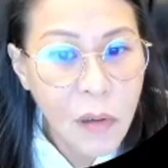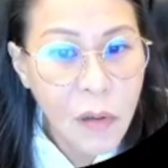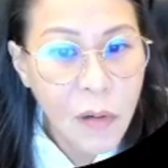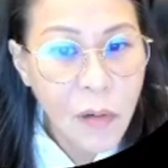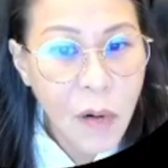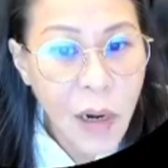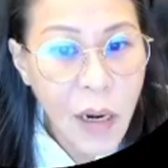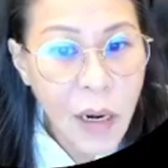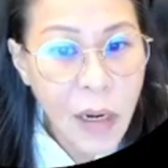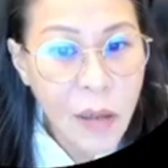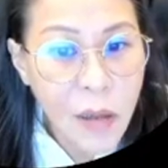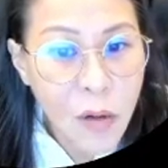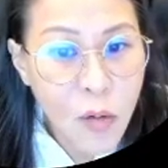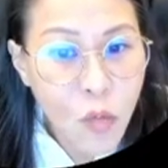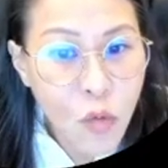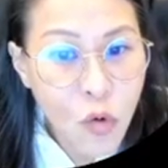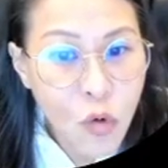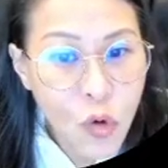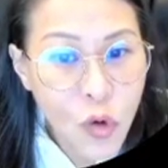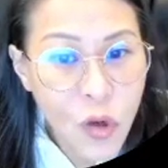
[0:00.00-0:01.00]
Right, the
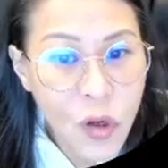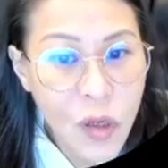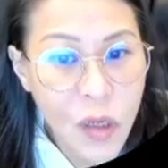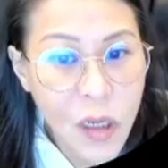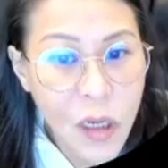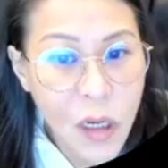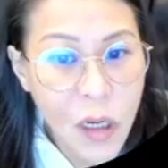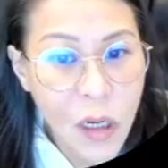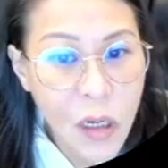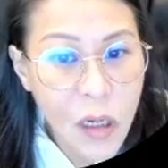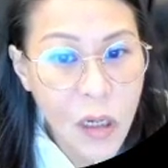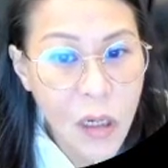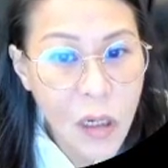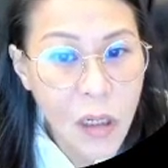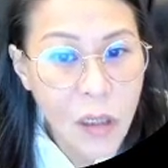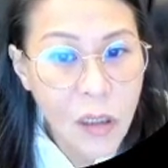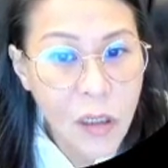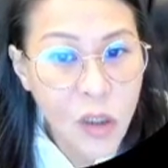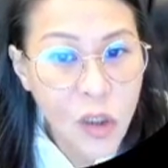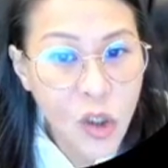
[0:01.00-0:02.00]
Yu
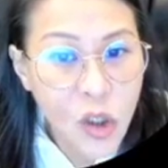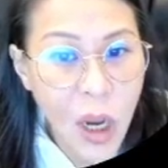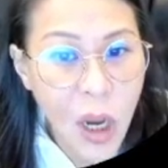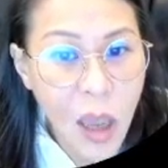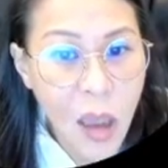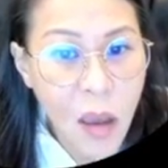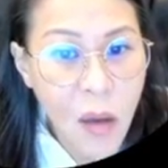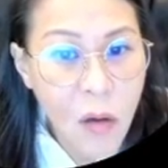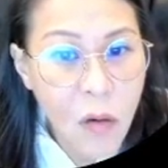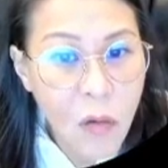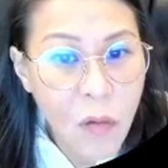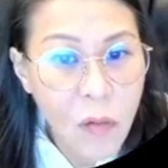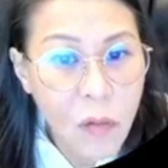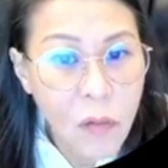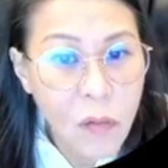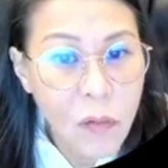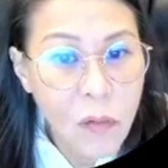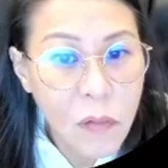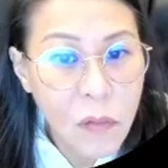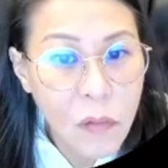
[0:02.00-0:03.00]
here, the child.
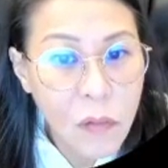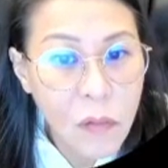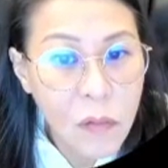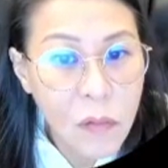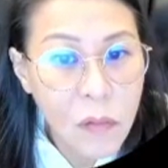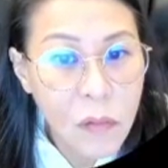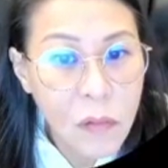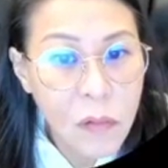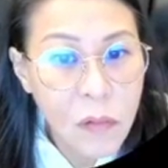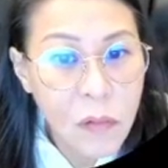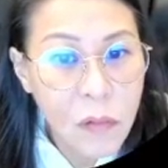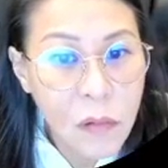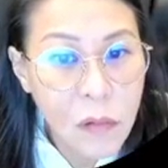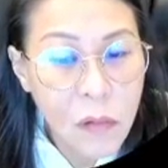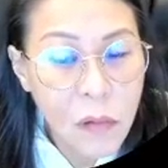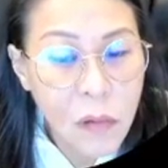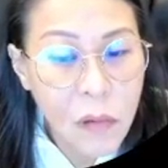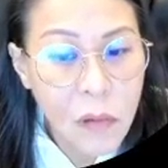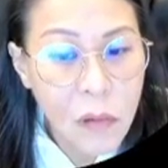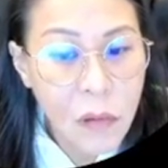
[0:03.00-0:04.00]

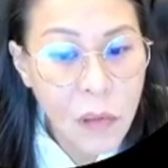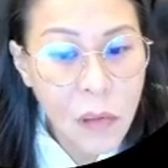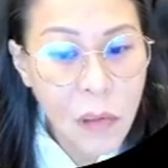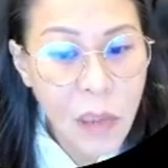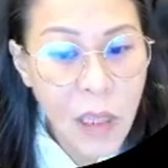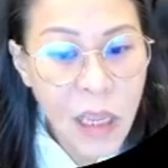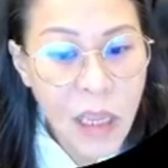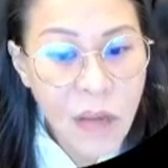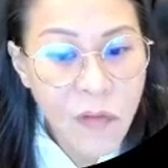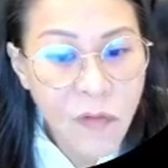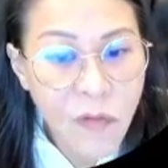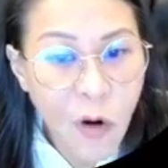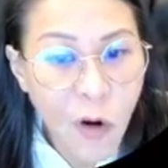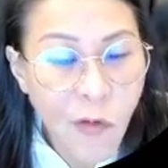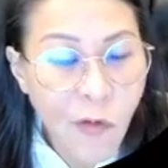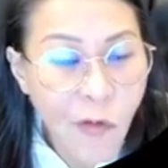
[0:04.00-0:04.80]
Then if got